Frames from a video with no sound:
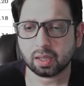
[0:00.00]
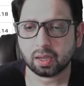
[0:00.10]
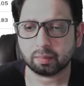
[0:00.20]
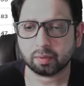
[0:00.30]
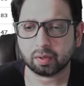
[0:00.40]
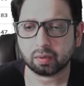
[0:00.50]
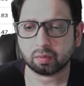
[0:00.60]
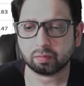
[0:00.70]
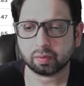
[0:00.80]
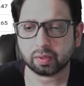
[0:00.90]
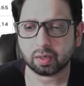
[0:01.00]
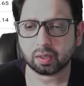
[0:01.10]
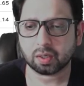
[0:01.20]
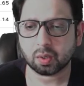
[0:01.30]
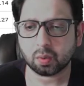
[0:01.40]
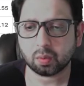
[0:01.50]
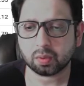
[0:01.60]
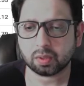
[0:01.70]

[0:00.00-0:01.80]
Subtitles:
I'm gonna look for the low